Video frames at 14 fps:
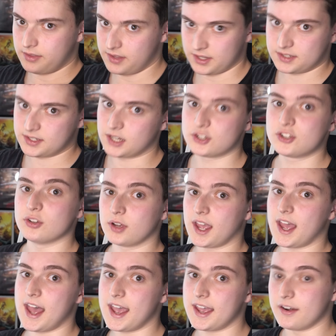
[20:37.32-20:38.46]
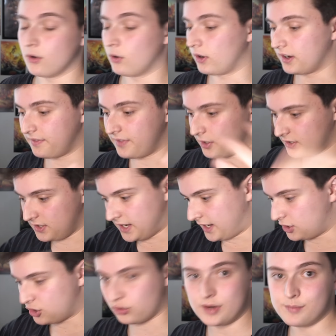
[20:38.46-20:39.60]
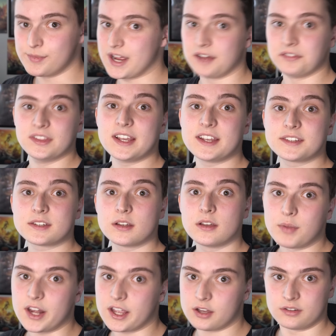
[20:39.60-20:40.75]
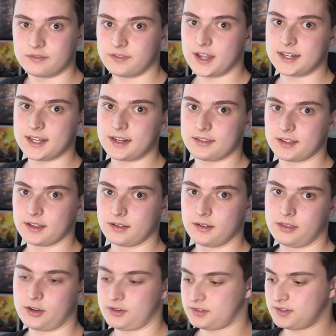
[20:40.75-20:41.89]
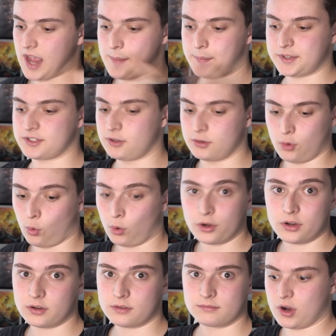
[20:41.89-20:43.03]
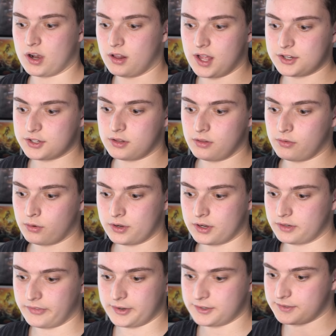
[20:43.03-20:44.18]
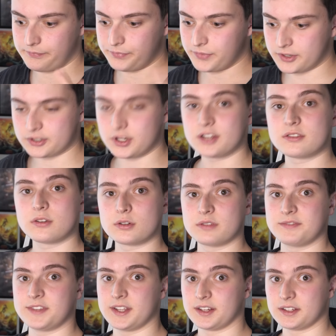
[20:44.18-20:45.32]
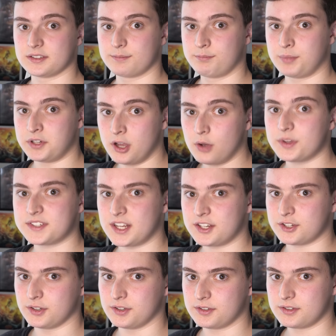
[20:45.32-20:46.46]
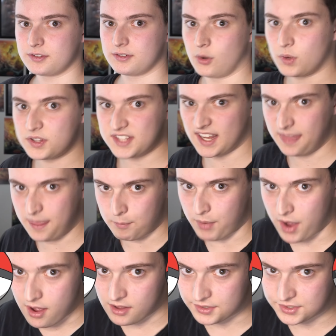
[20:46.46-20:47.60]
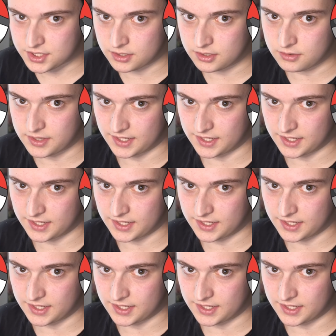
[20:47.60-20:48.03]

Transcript: the essential guide, or if there's like a trimmed down list, but I couldn't find anything. There's episode order, chronological order, there's all sorts of things, but no essentials. No one's had the balls to do